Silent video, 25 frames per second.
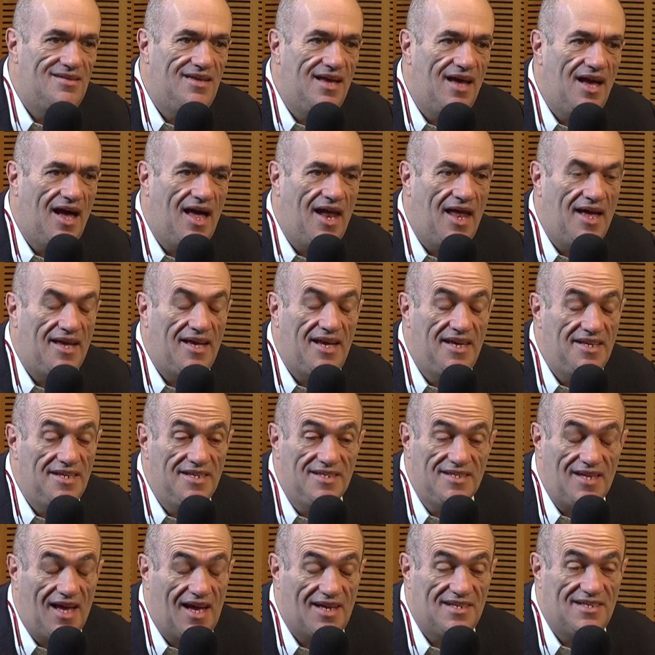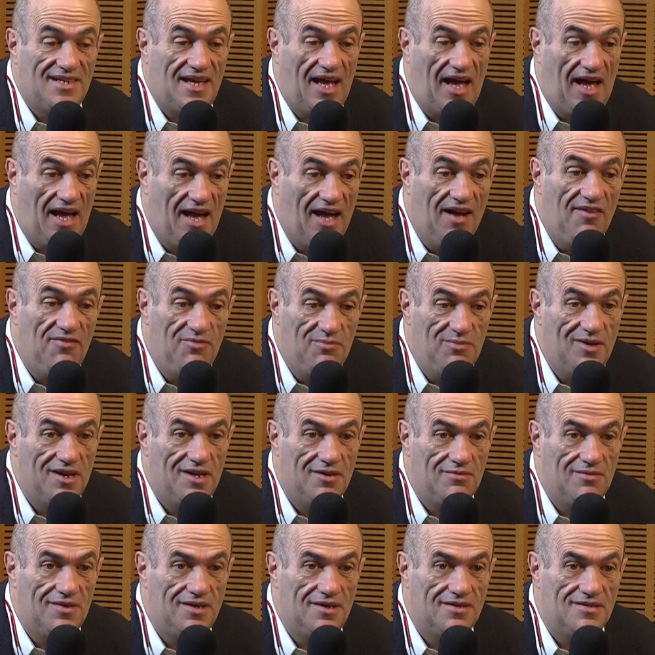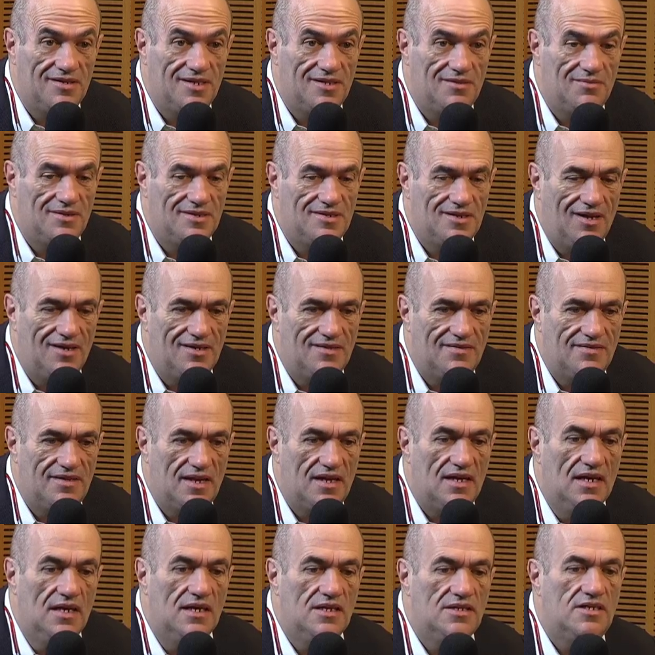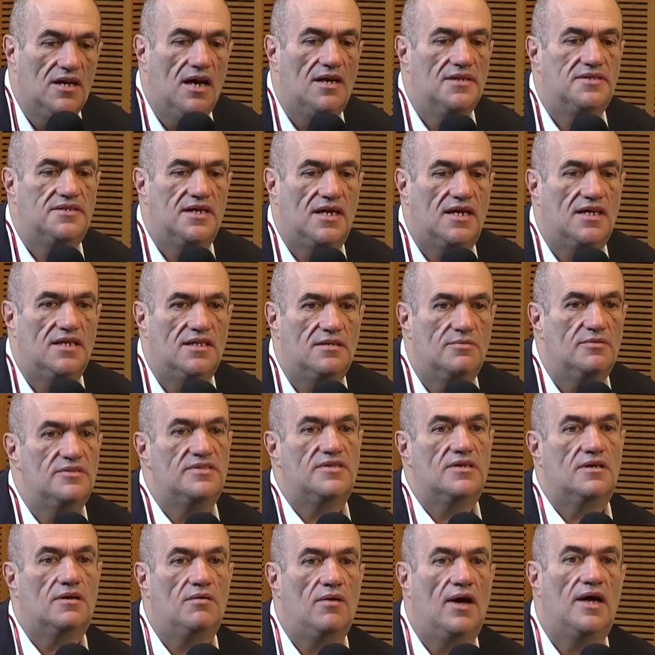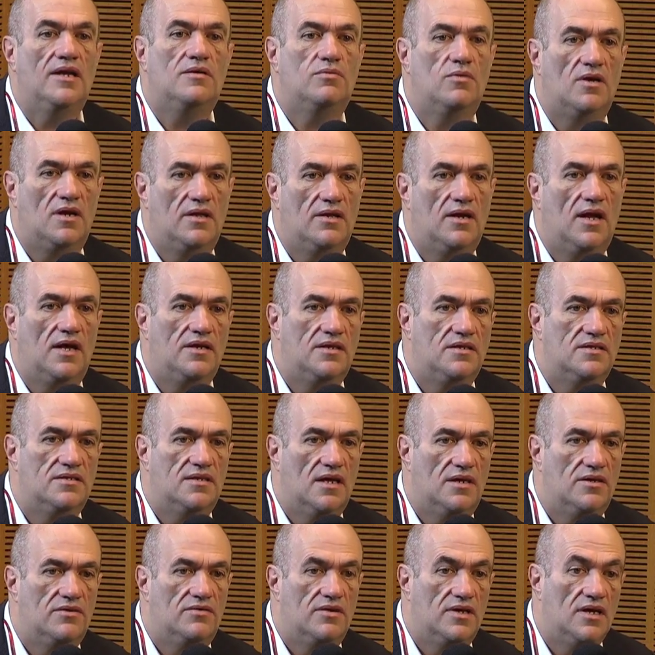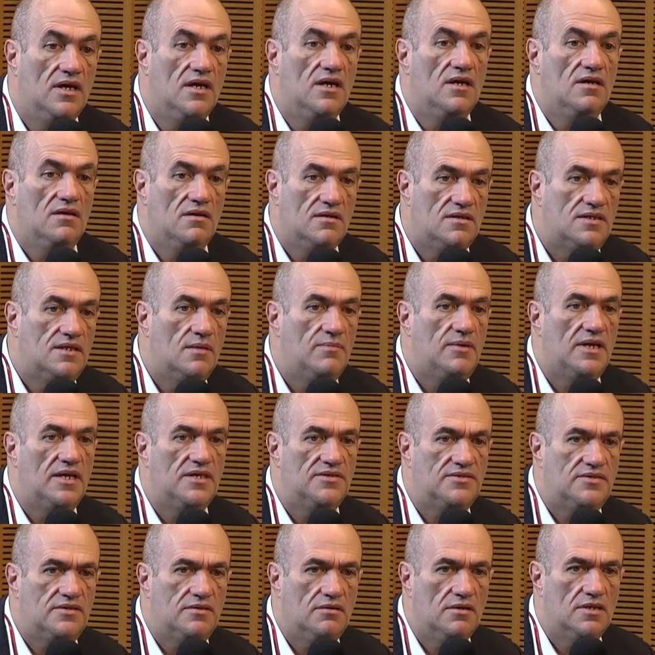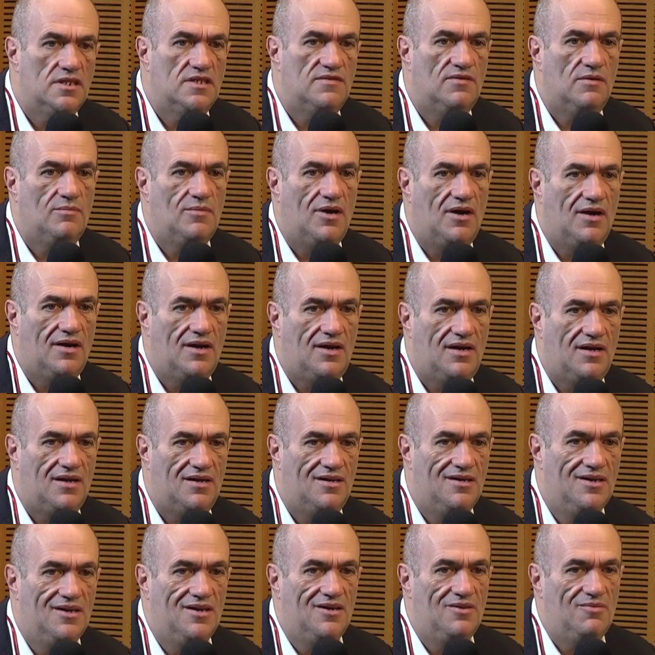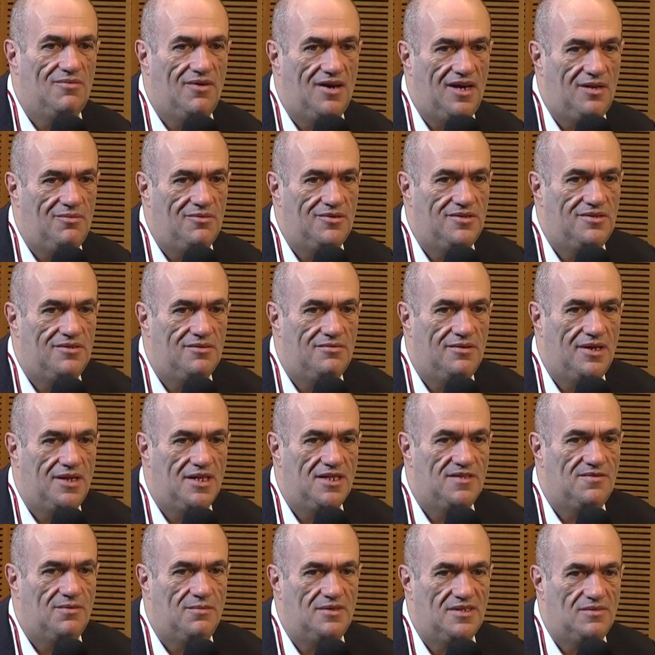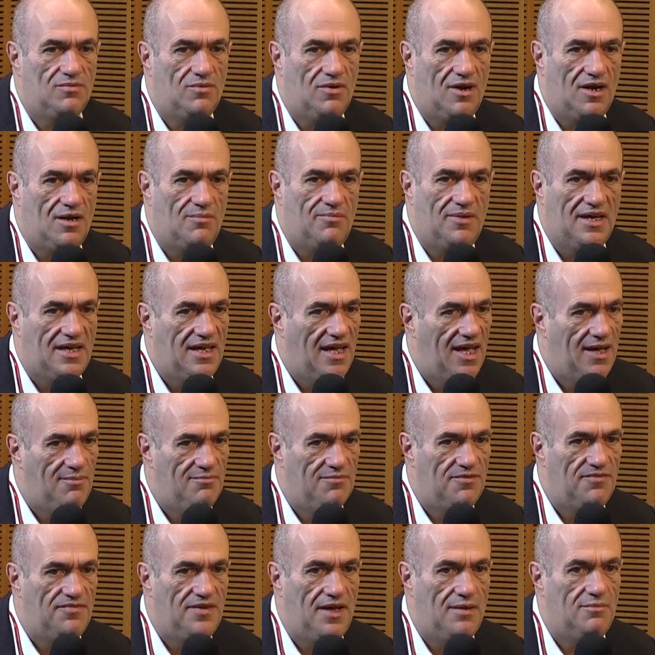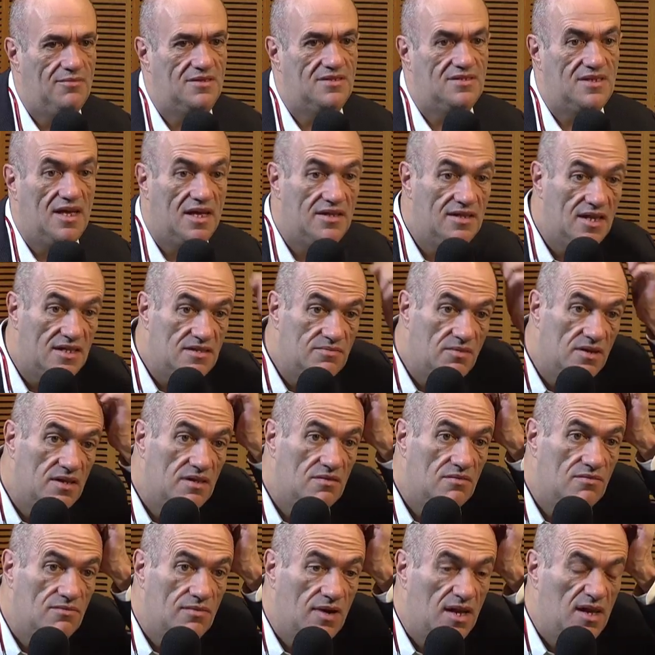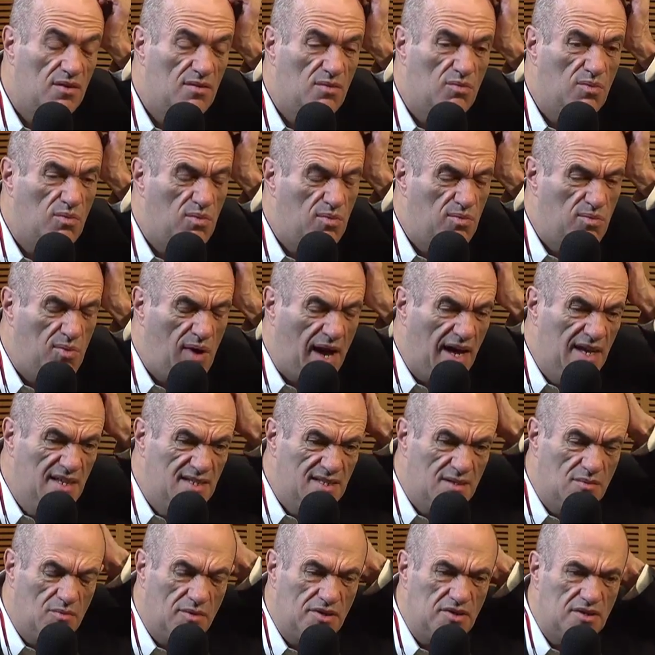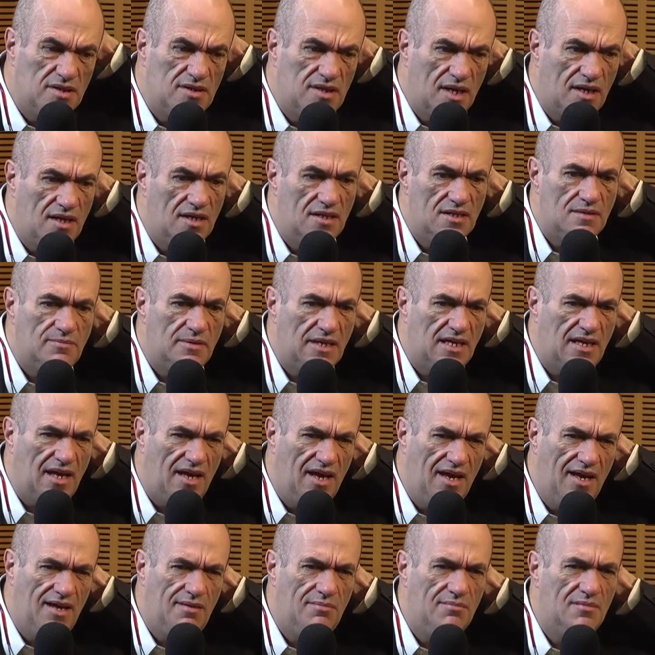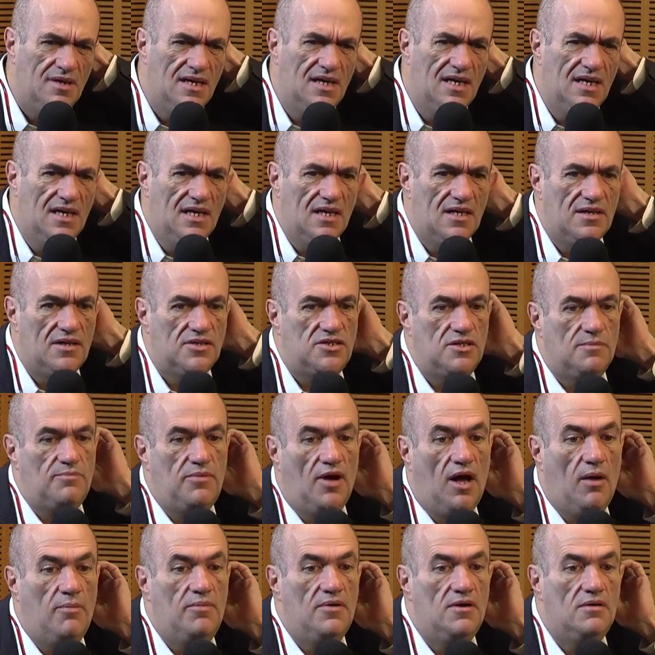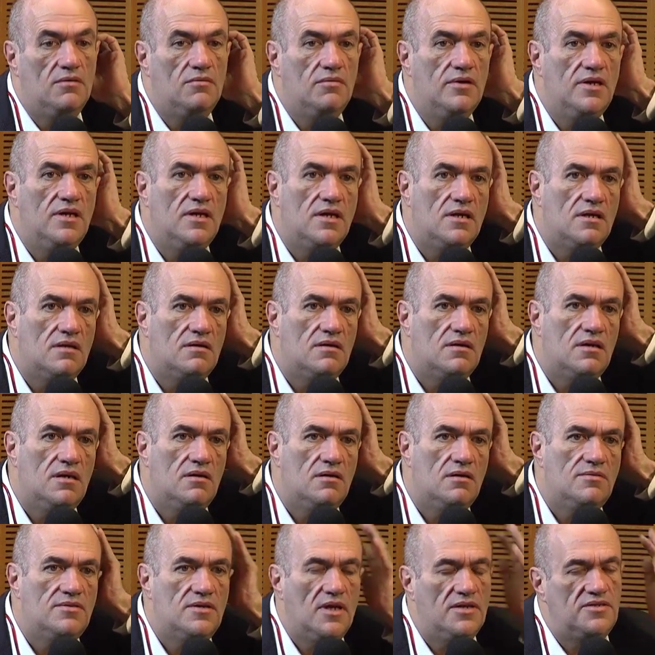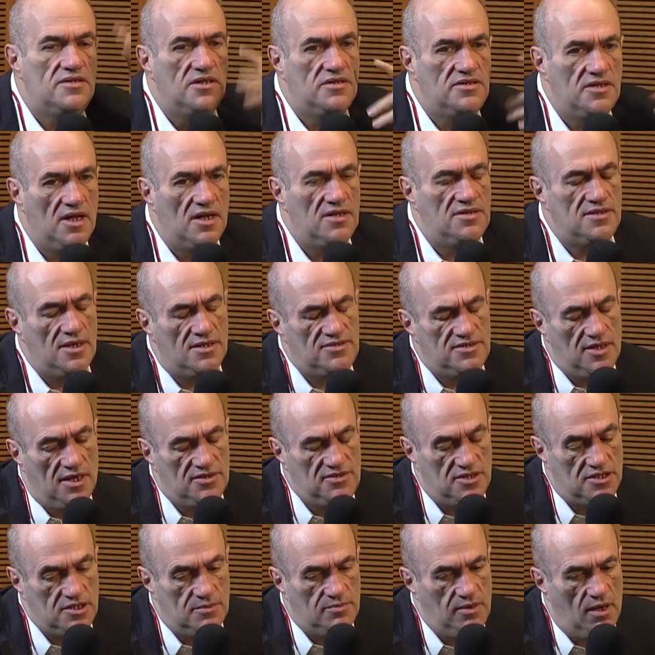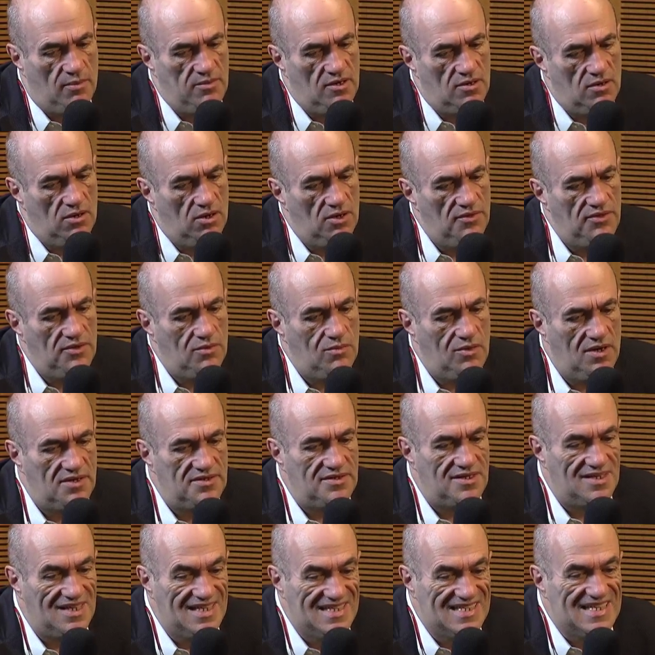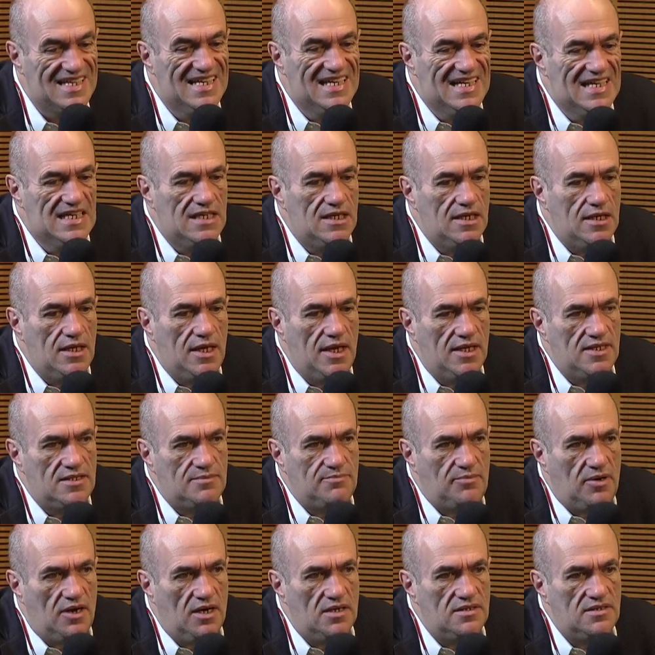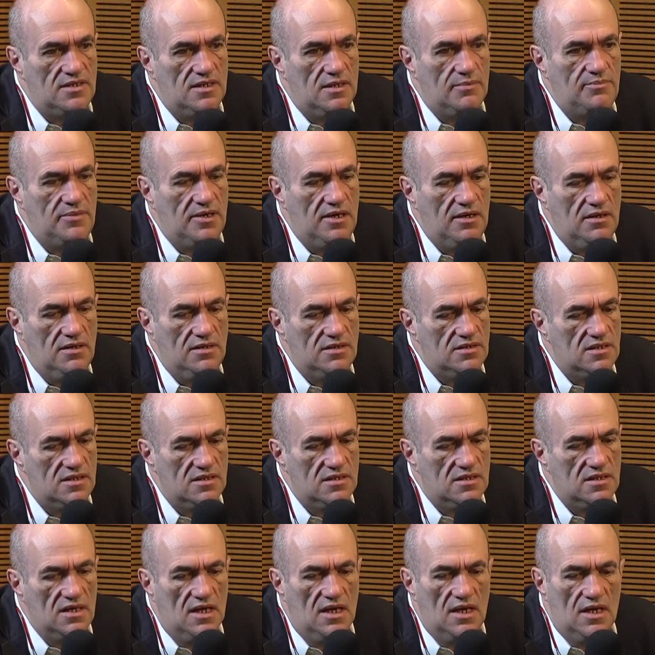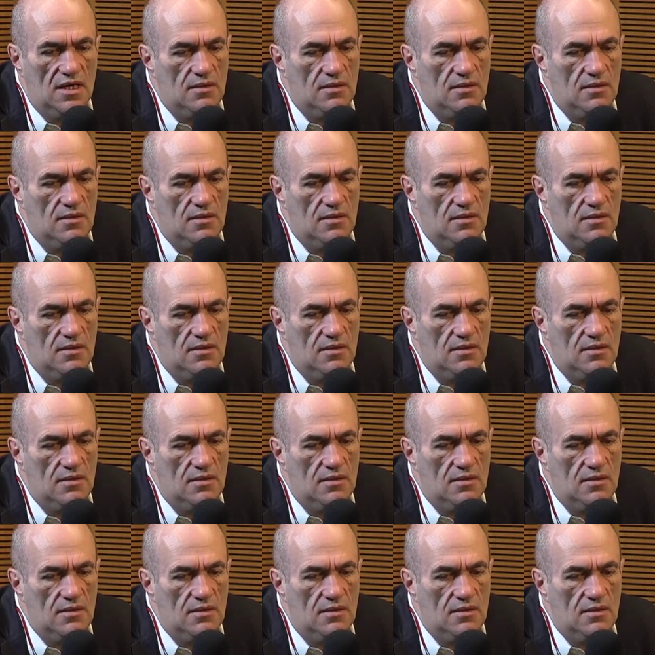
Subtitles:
Yeah, and he didn't actually have many readers as a result of that. Charles Dickens was the great one in the 19th century, who simply his tours of America, where he would do readings from his work, became famous. And that's one of the ways in which Dickens became such a popular reading, such a popular author was that his personal appearances.